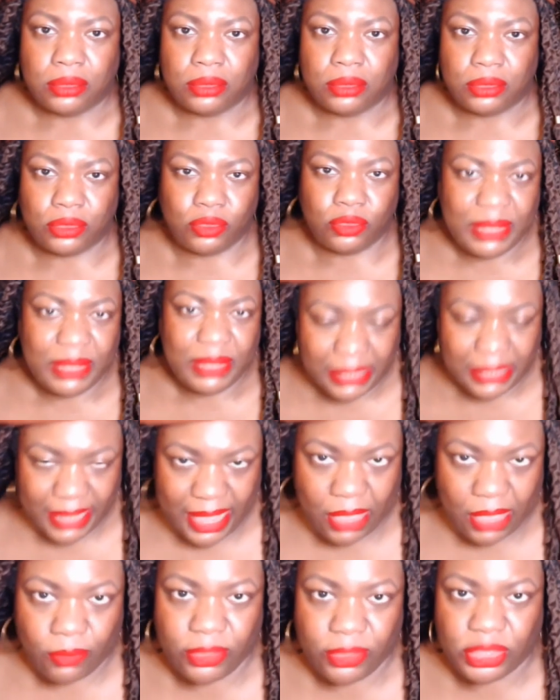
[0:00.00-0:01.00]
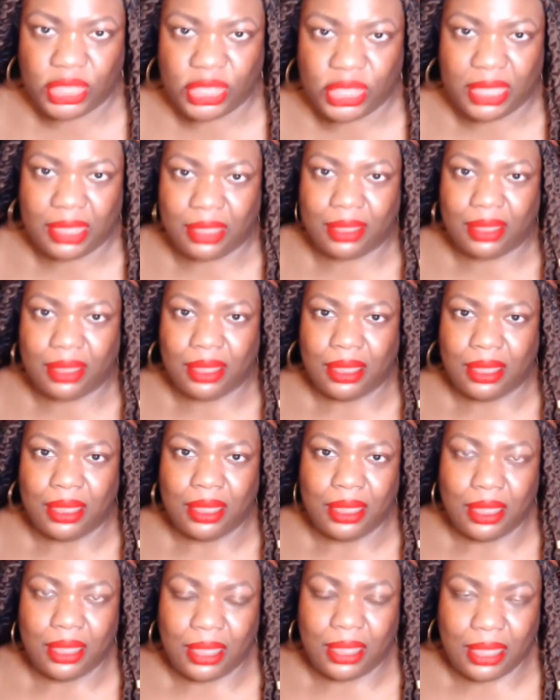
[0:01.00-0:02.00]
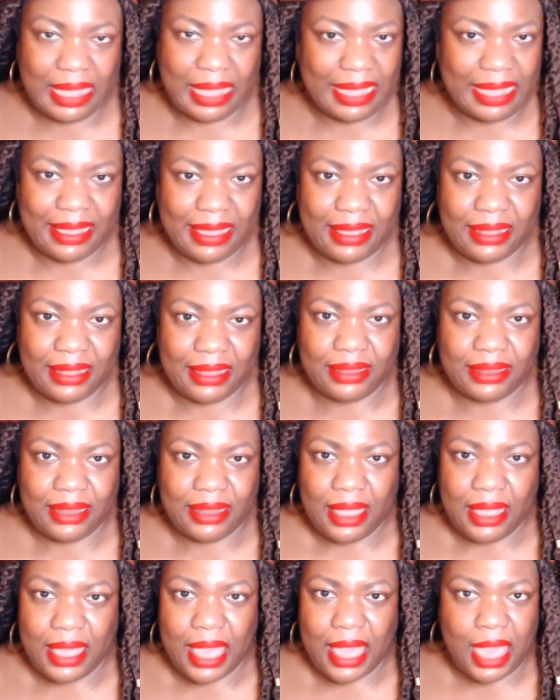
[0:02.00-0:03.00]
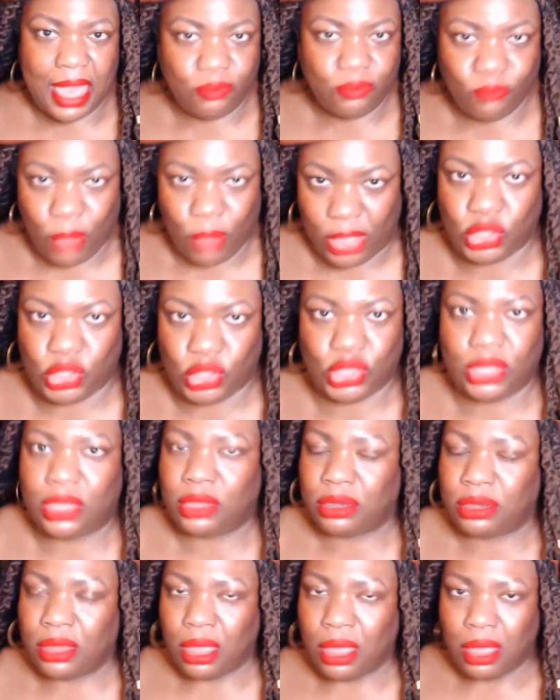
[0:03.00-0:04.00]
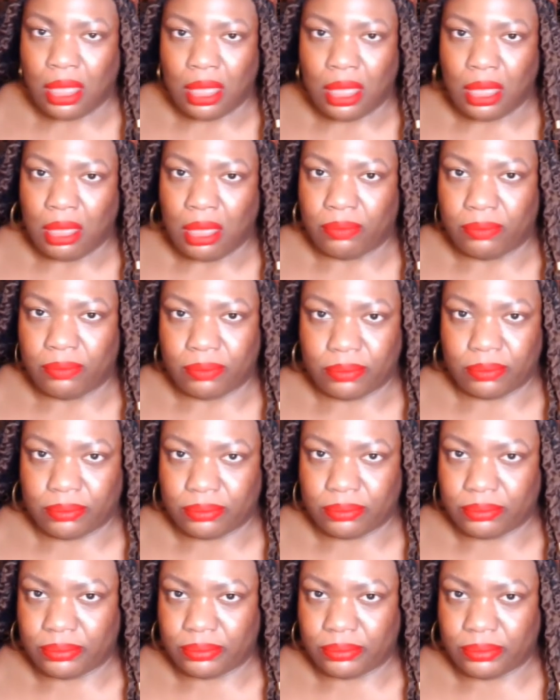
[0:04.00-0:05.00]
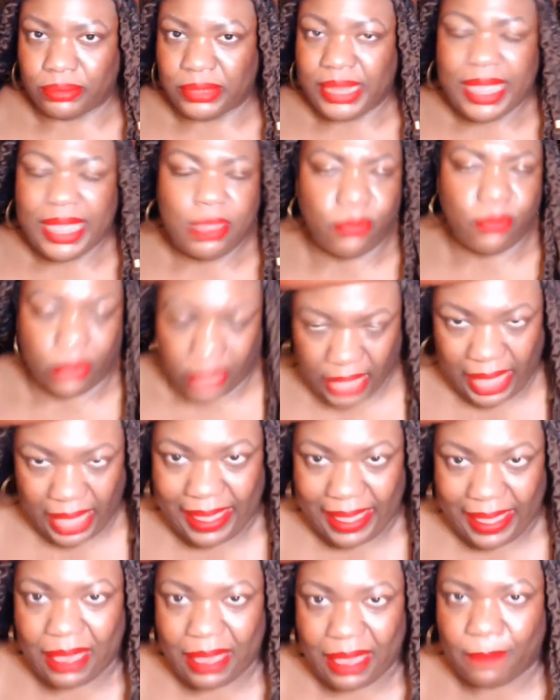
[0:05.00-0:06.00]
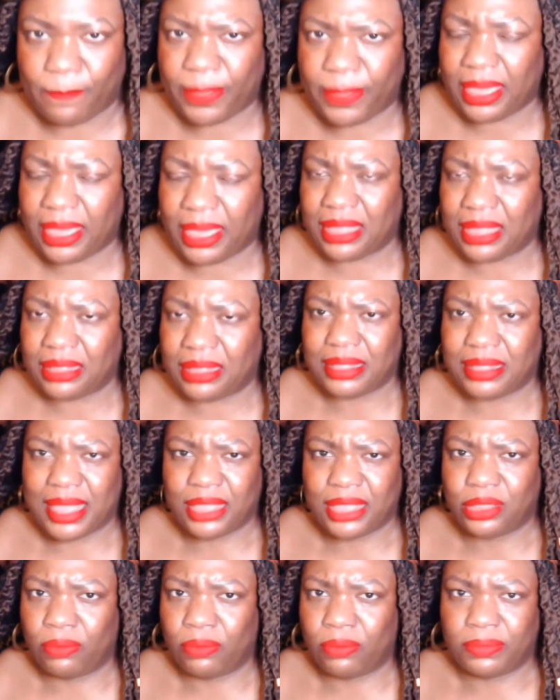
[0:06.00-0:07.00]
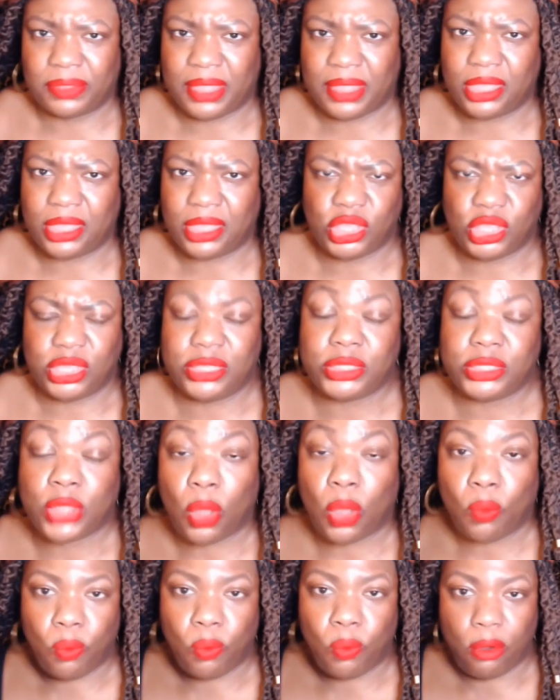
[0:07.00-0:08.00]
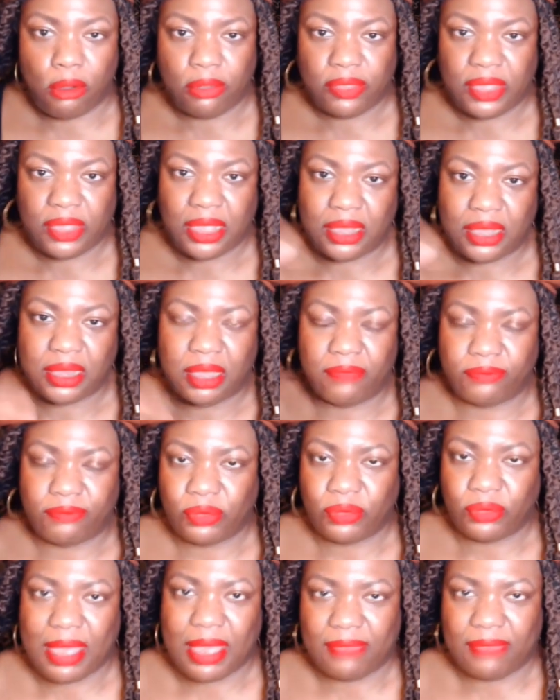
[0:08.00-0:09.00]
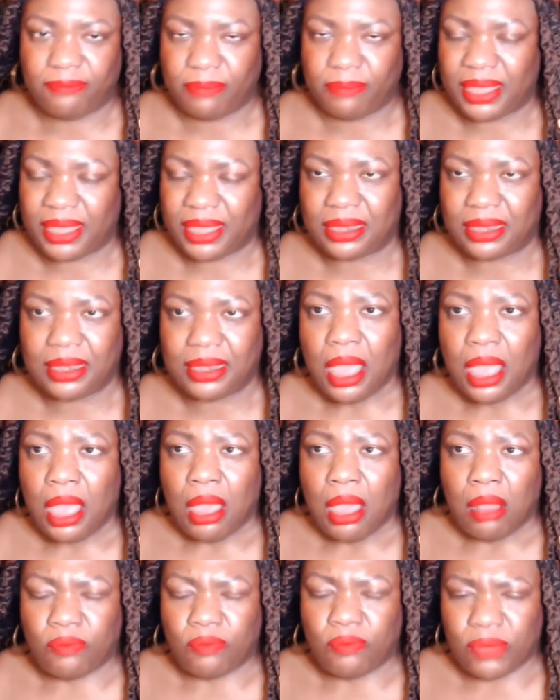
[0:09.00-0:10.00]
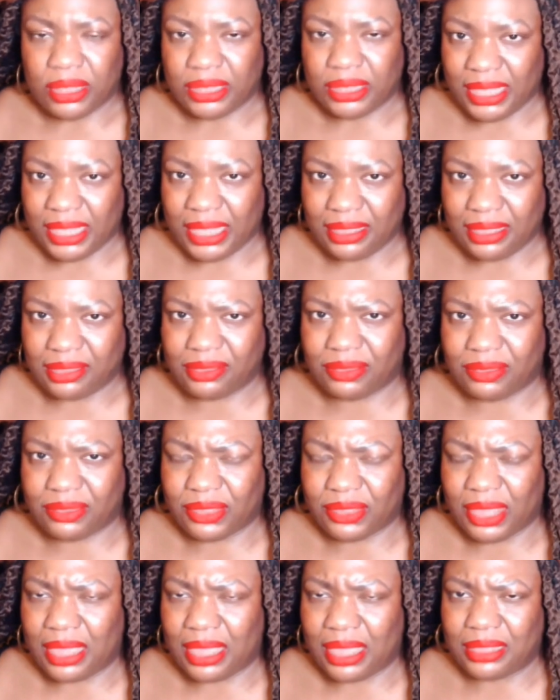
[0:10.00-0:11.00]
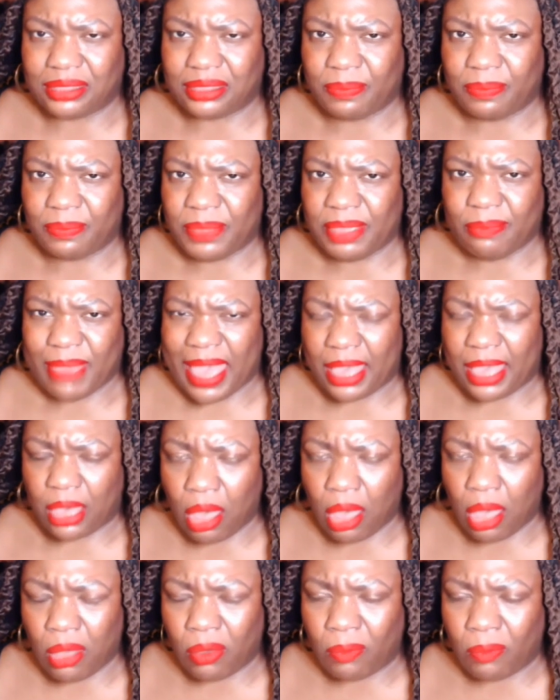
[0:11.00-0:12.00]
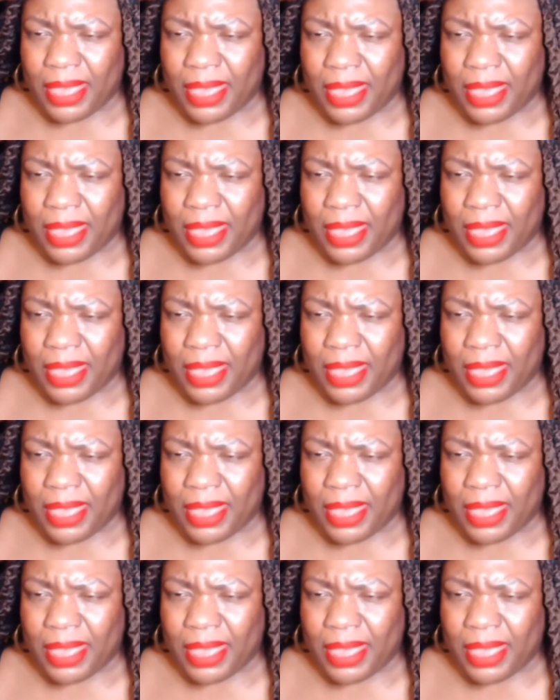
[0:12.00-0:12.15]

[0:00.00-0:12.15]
to be languishing in a Russian labor camp and they don't think she's worthy enough to have been released and to be back home.